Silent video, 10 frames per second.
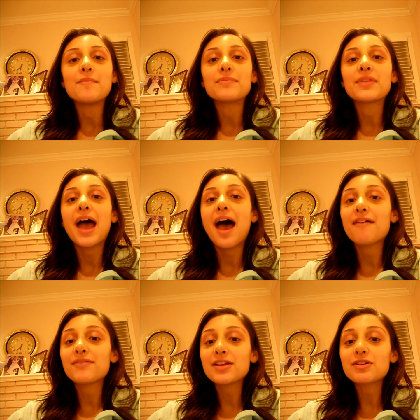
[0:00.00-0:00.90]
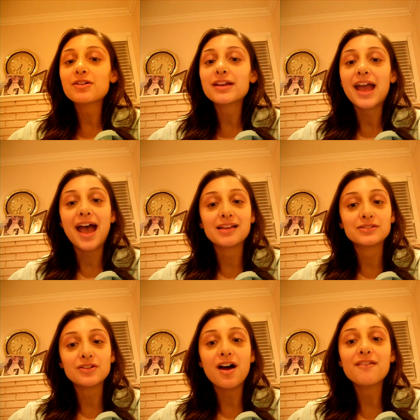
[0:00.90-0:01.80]
Having your
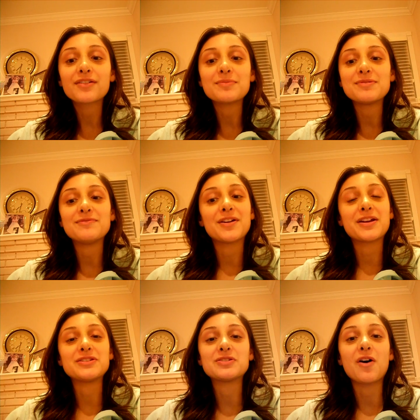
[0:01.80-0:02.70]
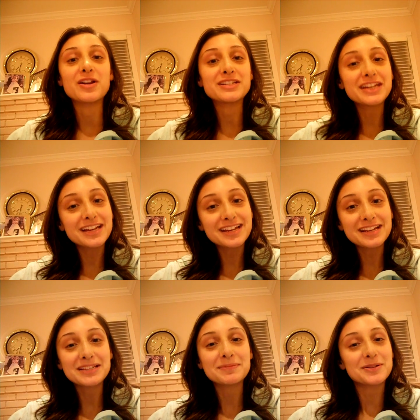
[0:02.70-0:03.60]
cast off can be very daunting,
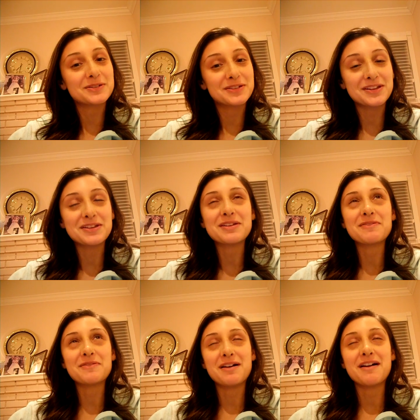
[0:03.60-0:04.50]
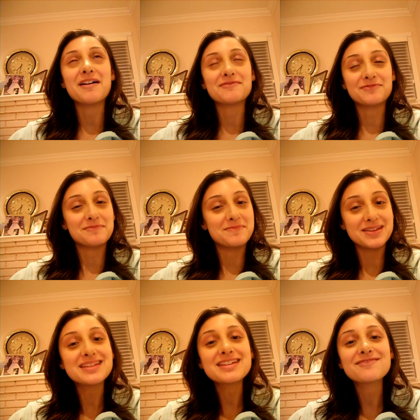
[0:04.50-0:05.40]
especially for
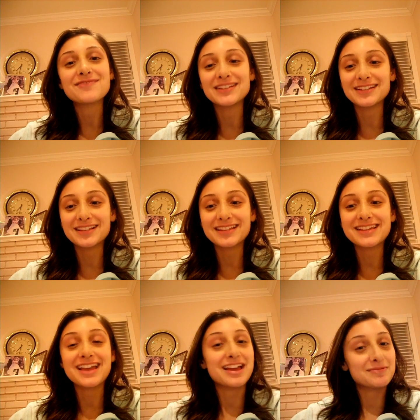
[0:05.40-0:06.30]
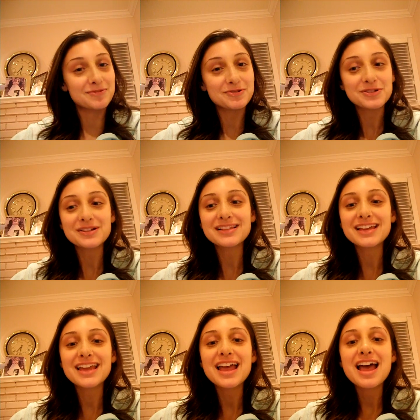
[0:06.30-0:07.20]
me, physically and
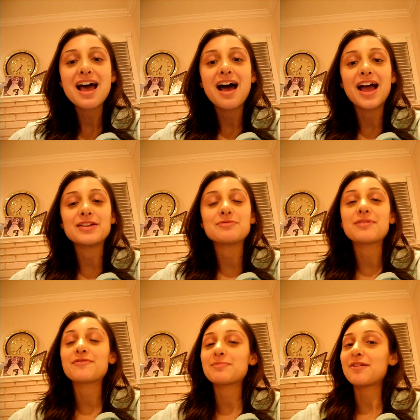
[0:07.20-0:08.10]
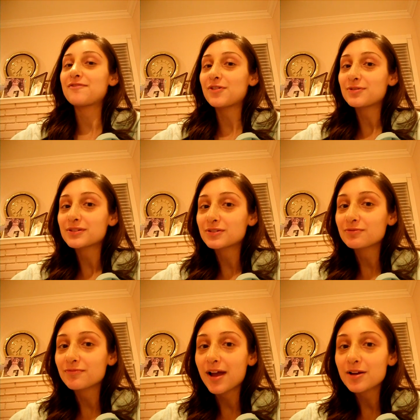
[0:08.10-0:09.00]
emotionally. I know that for my first
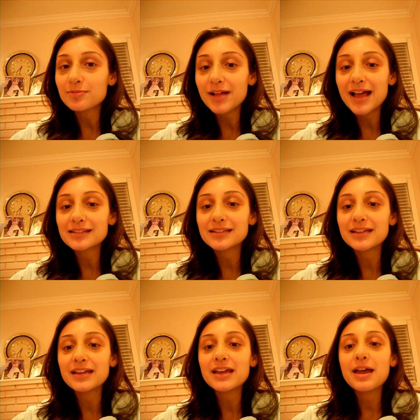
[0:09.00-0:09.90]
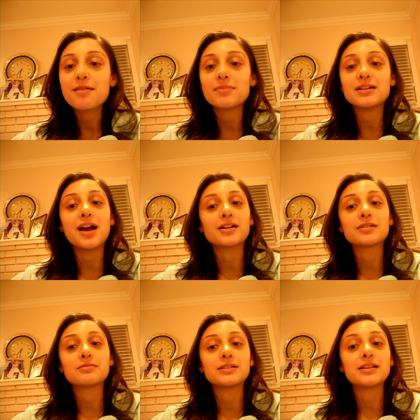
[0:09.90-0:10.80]
rhinoplasty, my
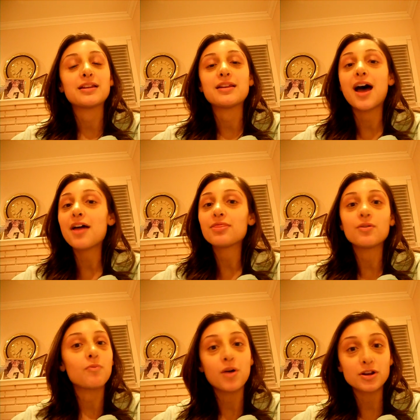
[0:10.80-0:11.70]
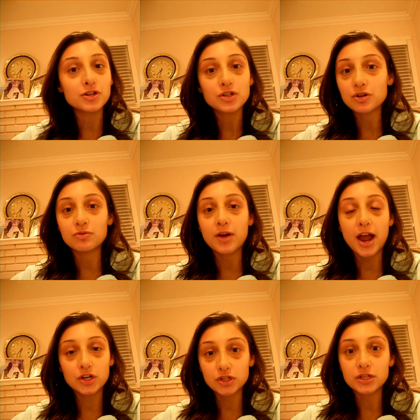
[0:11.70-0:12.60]
doctor was not the one to
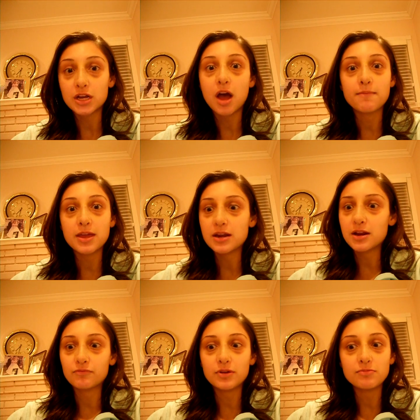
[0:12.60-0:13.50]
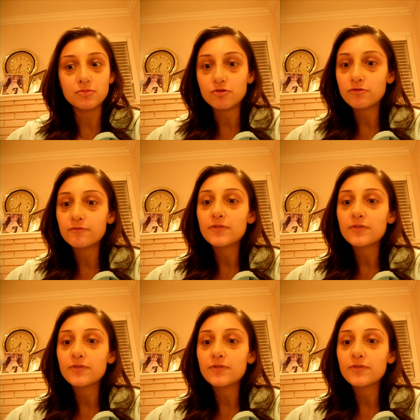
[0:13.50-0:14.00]
actually come in and remove